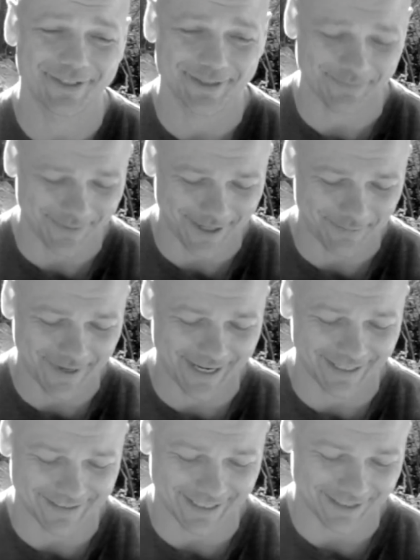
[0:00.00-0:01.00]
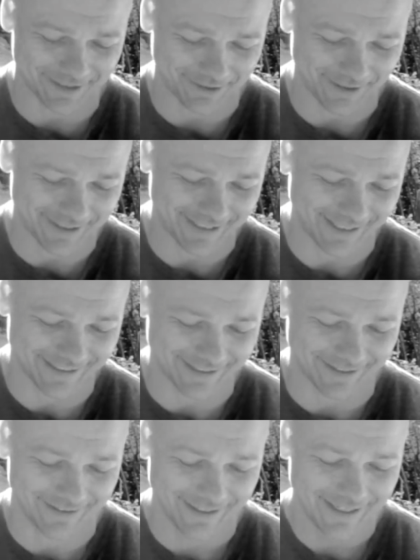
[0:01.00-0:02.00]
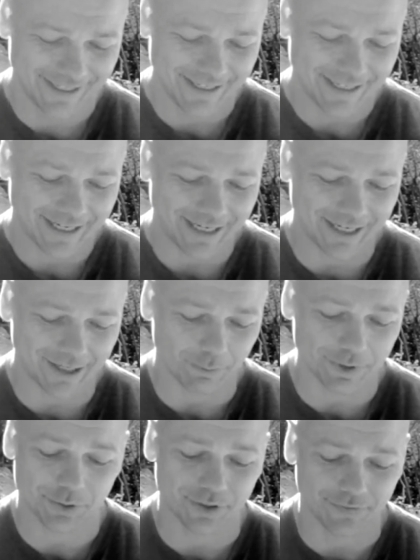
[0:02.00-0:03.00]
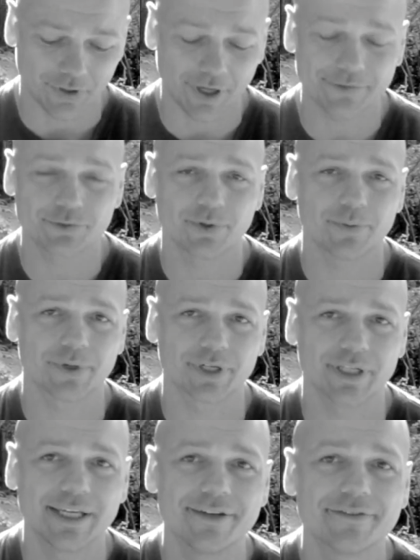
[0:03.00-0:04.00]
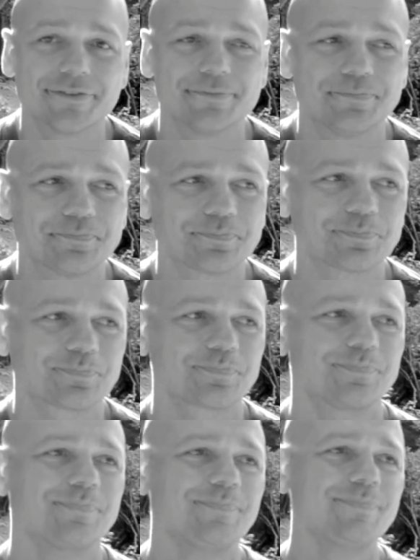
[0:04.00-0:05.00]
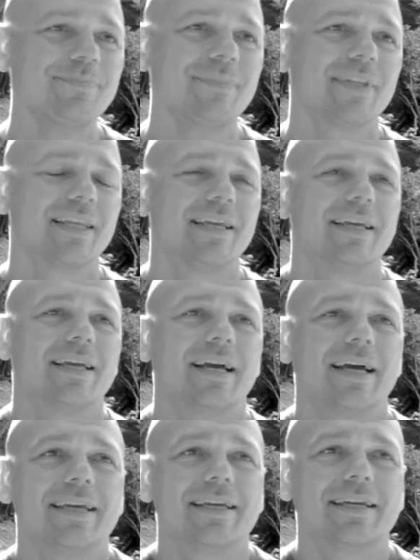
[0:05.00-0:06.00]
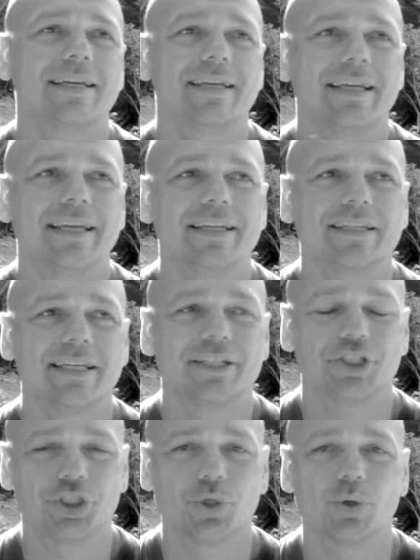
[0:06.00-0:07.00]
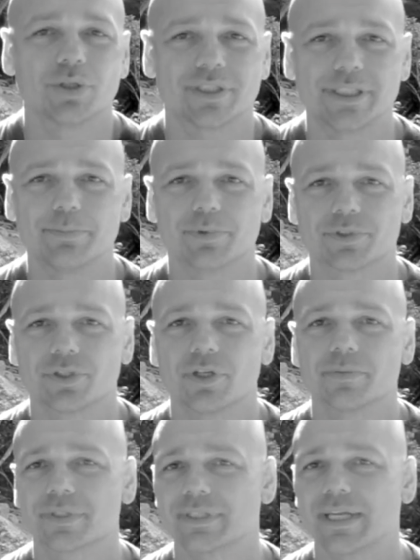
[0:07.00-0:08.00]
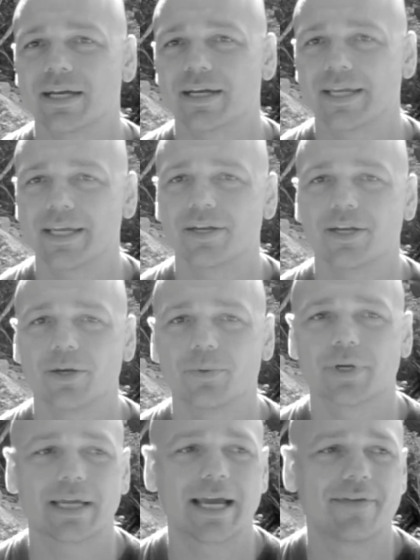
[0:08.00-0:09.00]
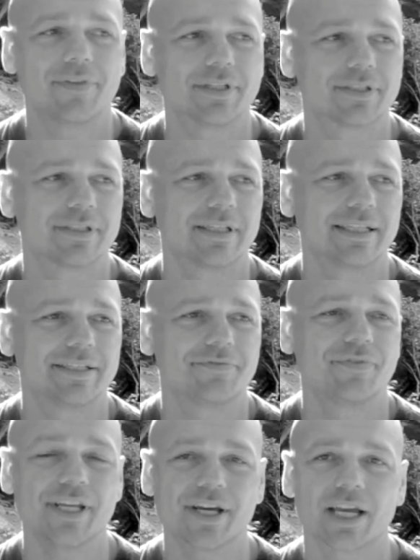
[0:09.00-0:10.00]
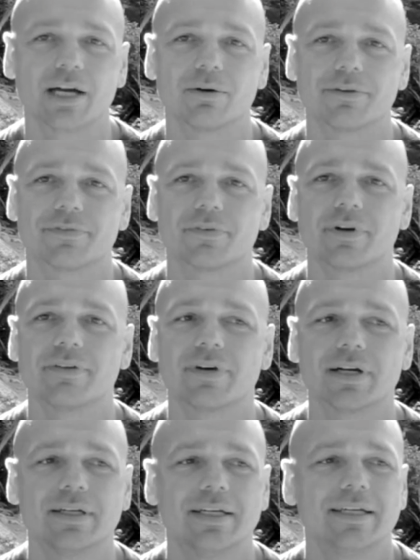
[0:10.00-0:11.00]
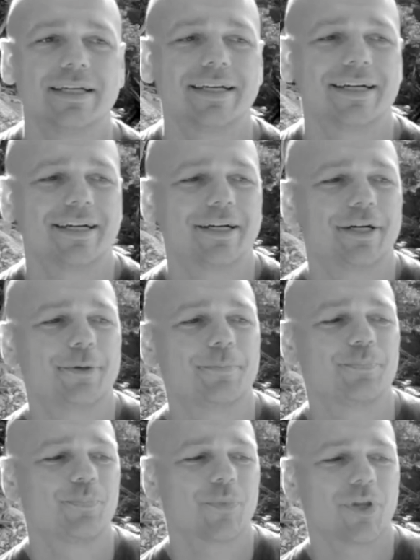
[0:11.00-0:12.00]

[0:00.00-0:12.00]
there is a, a, man that's asked a question here. So, uh, what sort of life do I want to live? Hey, in, in short, simple terms, because again, I don't want to have this, this video go on forever. Um,